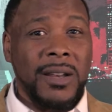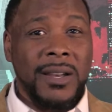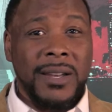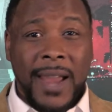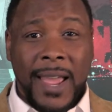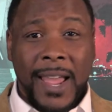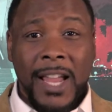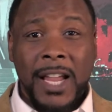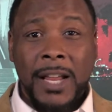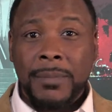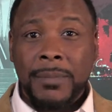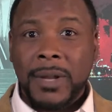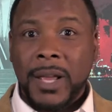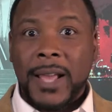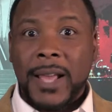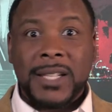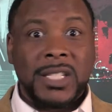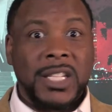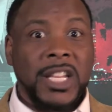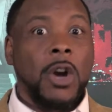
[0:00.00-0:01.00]
named
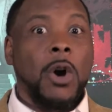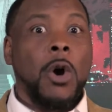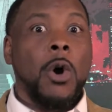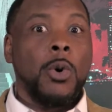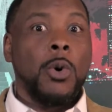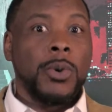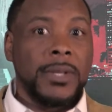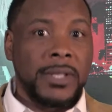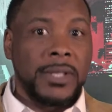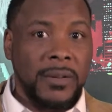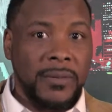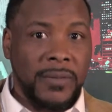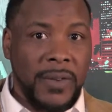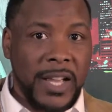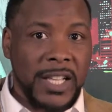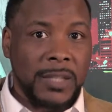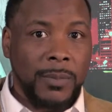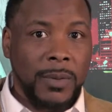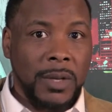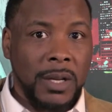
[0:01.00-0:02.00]
as the oldest
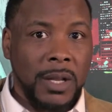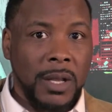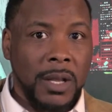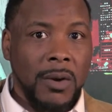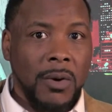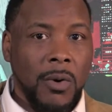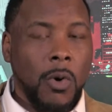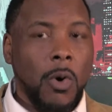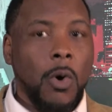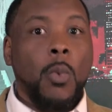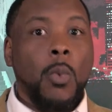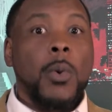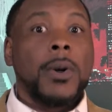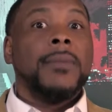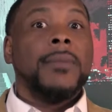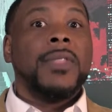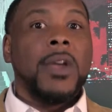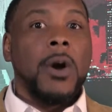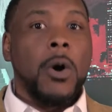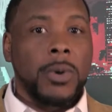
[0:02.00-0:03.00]
investment, or
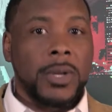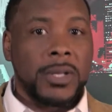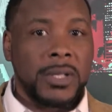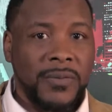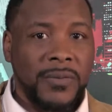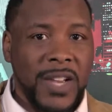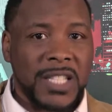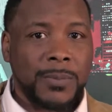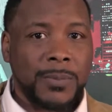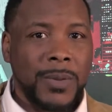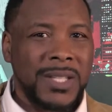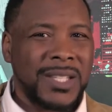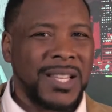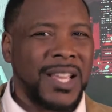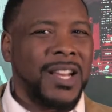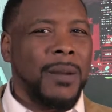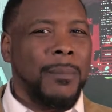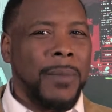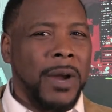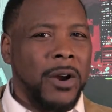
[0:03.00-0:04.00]
one of the oldest investments
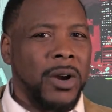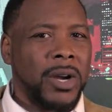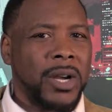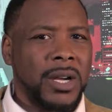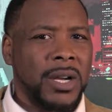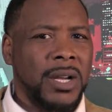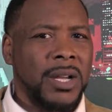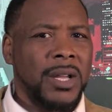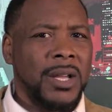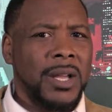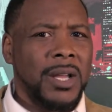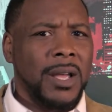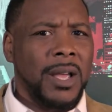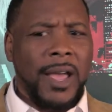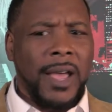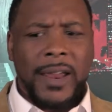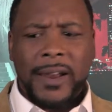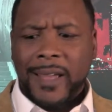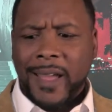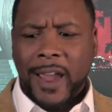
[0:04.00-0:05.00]
in America,
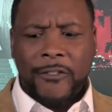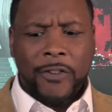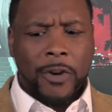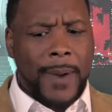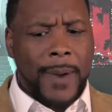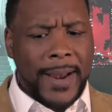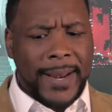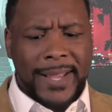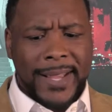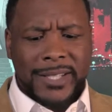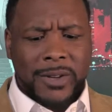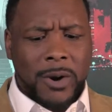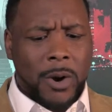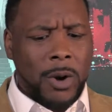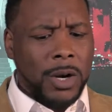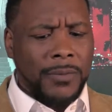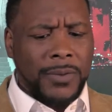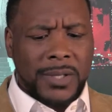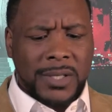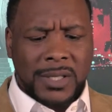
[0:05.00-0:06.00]
and everybody has
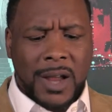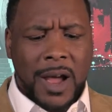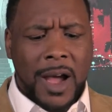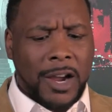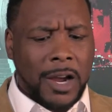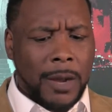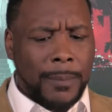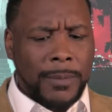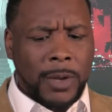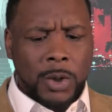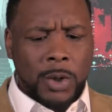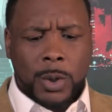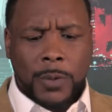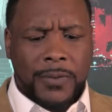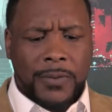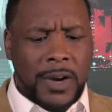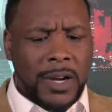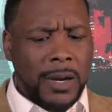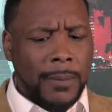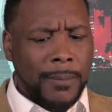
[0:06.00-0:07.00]
heard of a stock, a
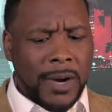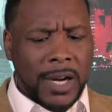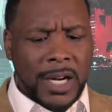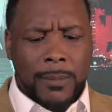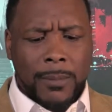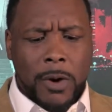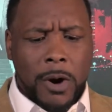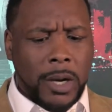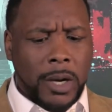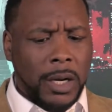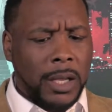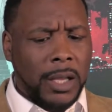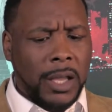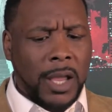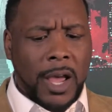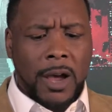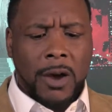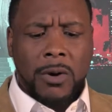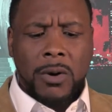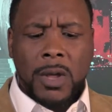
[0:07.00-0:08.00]
mutual fund, a money market
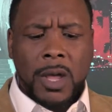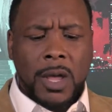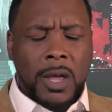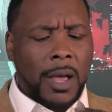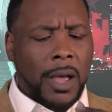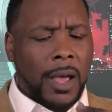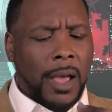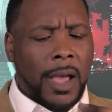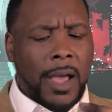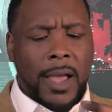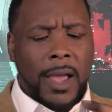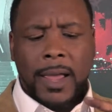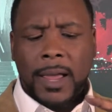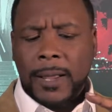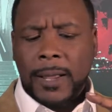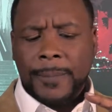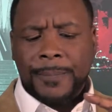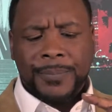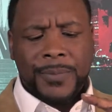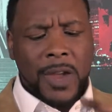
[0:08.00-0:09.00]
account,
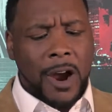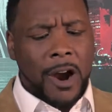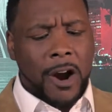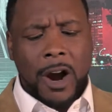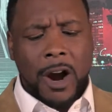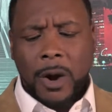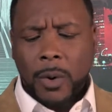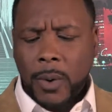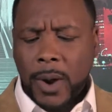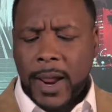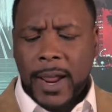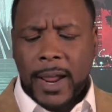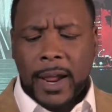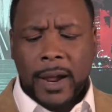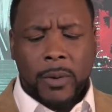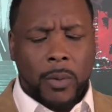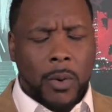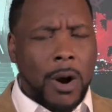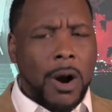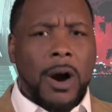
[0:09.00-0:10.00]
a IRA,
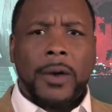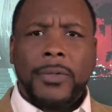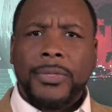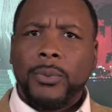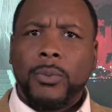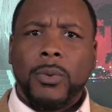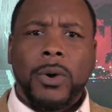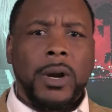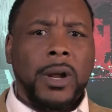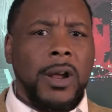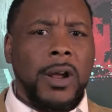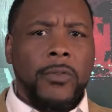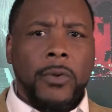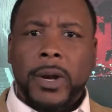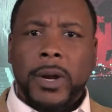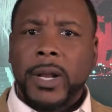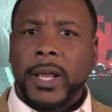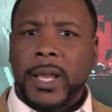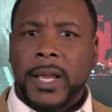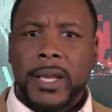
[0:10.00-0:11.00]
a Roth,
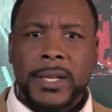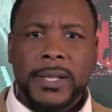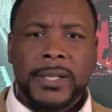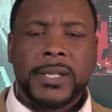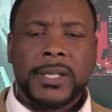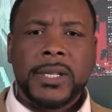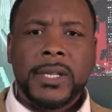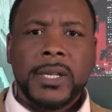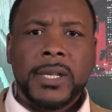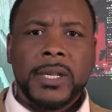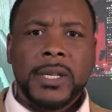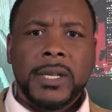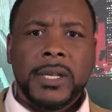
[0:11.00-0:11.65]
whatever it is,